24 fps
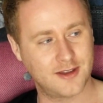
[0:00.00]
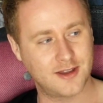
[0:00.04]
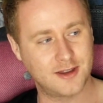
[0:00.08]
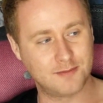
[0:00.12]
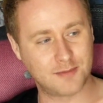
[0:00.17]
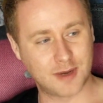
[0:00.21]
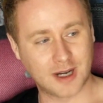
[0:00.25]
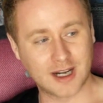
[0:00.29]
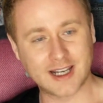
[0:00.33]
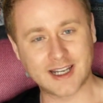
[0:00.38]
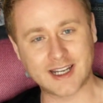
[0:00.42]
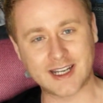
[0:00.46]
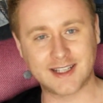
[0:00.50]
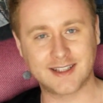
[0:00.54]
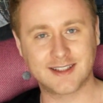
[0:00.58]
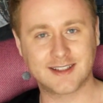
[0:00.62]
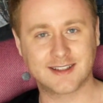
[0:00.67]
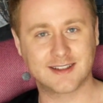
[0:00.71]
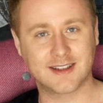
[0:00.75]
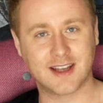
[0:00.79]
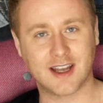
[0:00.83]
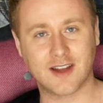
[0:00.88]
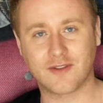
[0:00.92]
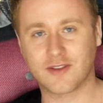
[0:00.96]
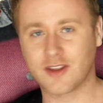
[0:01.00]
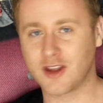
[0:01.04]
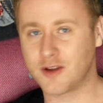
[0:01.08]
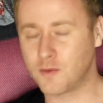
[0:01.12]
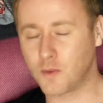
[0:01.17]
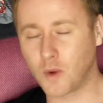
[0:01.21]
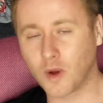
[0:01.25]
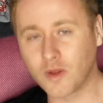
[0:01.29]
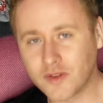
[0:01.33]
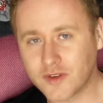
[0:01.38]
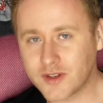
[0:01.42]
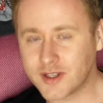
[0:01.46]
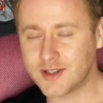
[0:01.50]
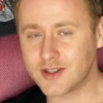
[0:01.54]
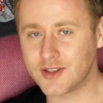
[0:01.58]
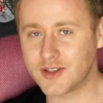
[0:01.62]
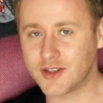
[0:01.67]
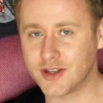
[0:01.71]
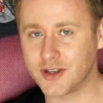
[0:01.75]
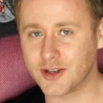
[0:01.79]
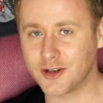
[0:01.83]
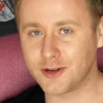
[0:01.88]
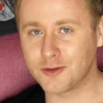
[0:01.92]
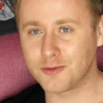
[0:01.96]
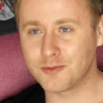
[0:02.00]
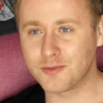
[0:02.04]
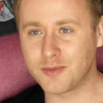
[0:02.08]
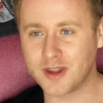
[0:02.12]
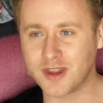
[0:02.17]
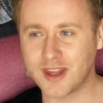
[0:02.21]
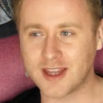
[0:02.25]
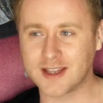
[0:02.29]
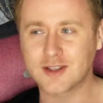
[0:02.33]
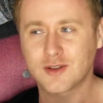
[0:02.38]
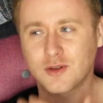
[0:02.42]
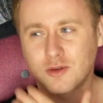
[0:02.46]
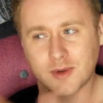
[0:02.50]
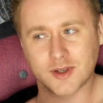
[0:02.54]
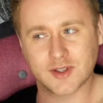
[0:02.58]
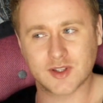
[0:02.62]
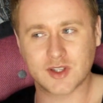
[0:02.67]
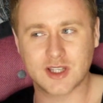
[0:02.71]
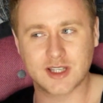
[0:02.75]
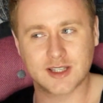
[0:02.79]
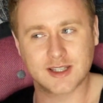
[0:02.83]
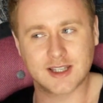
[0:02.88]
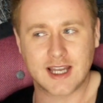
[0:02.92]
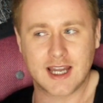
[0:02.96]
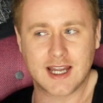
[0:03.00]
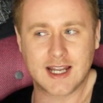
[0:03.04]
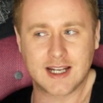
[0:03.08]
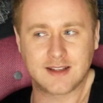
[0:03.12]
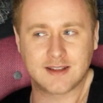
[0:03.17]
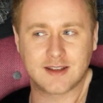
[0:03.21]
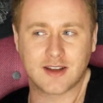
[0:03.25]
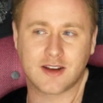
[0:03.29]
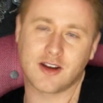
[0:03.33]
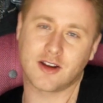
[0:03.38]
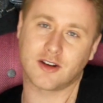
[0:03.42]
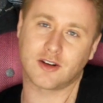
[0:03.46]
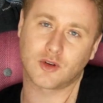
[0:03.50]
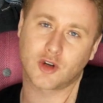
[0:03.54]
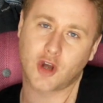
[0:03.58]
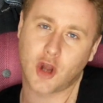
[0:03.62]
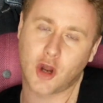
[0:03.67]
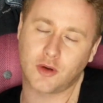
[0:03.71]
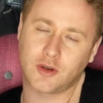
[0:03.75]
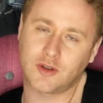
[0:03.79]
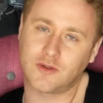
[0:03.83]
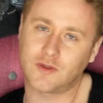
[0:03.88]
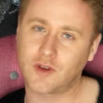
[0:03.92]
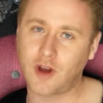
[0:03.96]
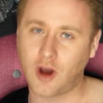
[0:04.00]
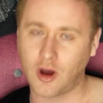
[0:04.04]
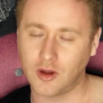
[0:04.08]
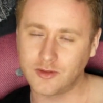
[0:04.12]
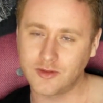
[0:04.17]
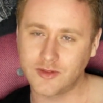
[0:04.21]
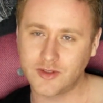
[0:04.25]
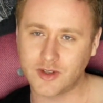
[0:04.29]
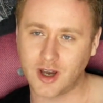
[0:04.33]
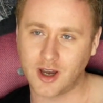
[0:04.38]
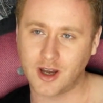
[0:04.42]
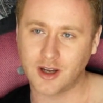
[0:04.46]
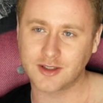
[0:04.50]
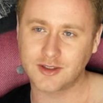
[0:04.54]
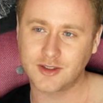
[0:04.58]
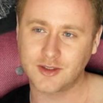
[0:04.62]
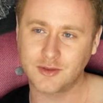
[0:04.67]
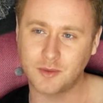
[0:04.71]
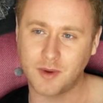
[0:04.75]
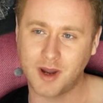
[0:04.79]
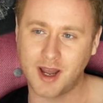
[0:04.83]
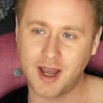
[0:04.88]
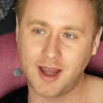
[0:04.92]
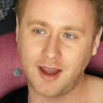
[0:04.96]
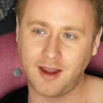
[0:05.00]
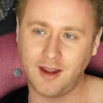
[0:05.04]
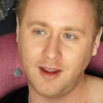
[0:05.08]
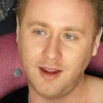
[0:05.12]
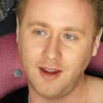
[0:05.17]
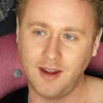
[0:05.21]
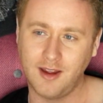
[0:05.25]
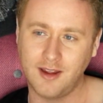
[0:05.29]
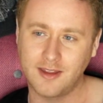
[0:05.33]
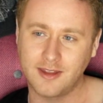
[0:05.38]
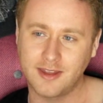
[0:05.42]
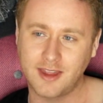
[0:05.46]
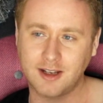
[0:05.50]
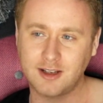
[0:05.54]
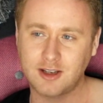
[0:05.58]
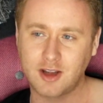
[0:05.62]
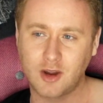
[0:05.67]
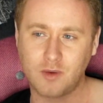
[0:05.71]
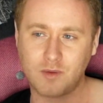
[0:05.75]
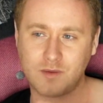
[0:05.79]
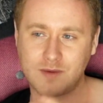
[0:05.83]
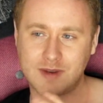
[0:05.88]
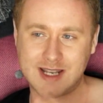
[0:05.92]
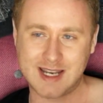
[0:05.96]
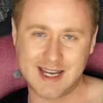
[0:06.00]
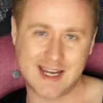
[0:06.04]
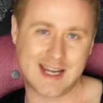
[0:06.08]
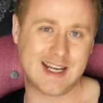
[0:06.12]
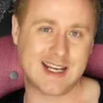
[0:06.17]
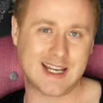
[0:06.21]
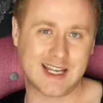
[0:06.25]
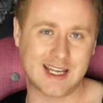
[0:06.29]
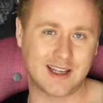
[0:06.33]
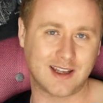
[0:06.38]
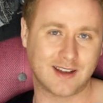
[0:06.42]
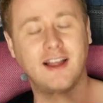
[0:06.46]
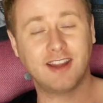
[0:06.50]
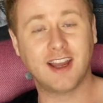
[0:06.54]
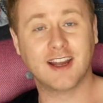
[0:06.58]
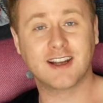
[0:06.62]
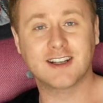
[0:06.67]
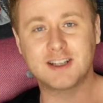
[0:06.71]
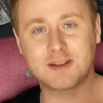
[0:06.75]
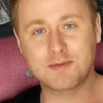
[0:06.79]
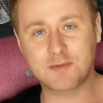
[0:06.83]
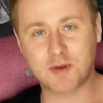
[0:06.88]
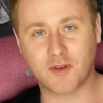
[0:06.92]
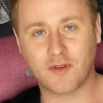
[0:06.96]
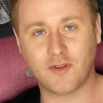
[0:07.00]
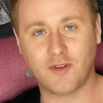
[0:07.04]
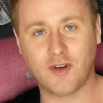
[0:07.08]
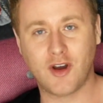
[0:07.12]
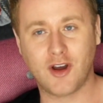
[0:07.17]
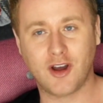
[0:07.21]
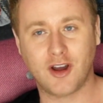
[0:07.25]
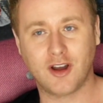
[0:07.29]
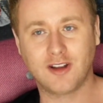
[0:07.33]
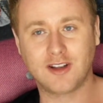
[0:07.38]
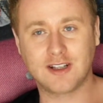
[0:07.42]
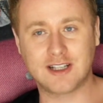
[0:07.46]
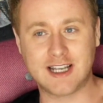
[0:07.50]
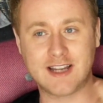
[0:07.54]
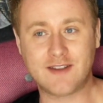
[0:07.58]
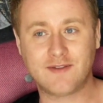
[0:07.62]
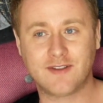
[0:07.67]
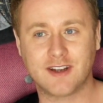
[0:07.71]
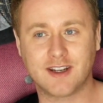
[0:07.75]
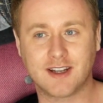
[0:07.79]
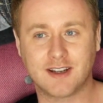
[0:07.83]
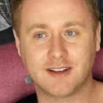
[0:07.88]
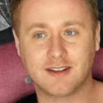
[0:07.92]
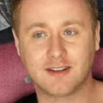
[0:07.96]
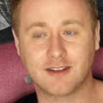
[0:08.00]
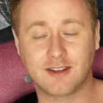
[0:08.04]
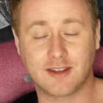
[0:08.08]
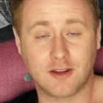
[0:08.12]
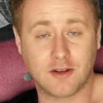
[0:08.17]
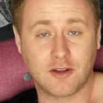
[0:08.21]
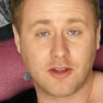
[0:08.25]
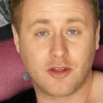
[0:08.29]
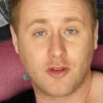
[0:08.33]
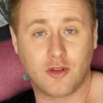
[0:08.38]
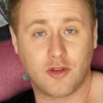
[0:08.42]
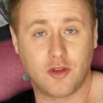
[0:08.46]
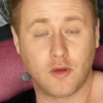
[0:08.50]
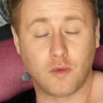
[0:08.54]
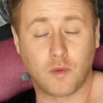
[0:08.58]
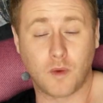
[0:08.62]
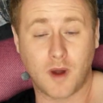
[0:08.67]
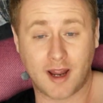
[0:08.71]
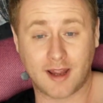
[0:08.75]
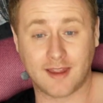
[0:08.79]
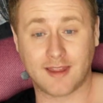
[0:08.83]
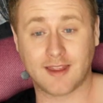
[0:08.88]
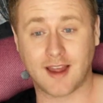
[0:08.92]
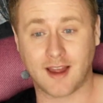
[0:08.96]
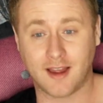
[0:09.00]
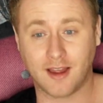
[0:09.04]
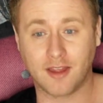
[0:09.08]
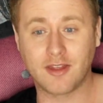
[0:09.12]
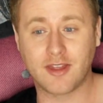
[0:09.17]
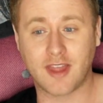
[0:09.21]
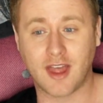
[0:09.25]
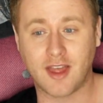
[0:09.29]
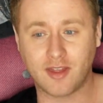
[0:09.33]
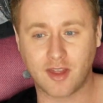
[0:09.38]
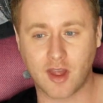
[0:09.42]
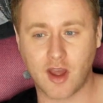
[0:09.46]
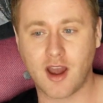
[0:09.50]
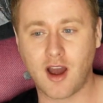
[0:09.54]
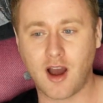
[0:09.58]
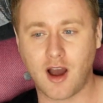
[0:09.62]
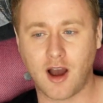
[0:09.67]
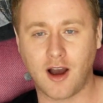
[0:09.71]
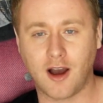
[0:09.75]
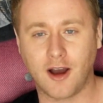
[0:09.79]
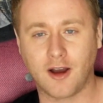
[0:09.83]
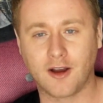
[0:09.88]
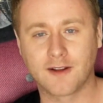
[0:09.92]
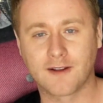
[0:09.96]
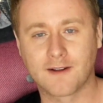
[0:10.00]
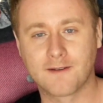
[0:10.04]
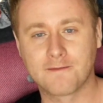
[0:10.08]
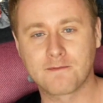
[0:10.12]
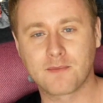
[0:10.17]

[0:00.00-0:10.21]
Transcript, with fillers: the police if they wanted to, but there's almost this internal code of conduct where they don't need it and they actually prefer living the, the way that, that they are.